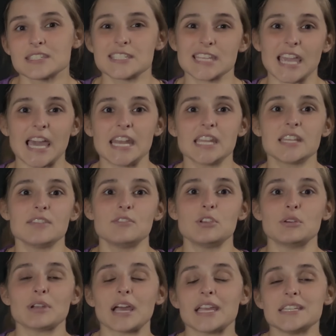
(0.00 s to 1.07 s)
to kind of give
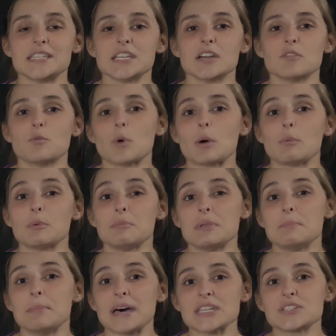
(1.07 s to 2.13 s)
you an idea of what would
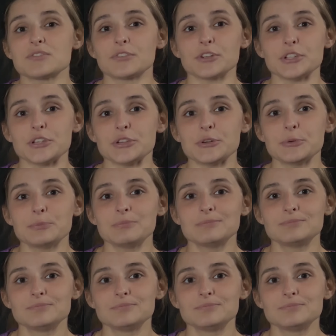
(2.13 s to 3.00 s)
be best for you.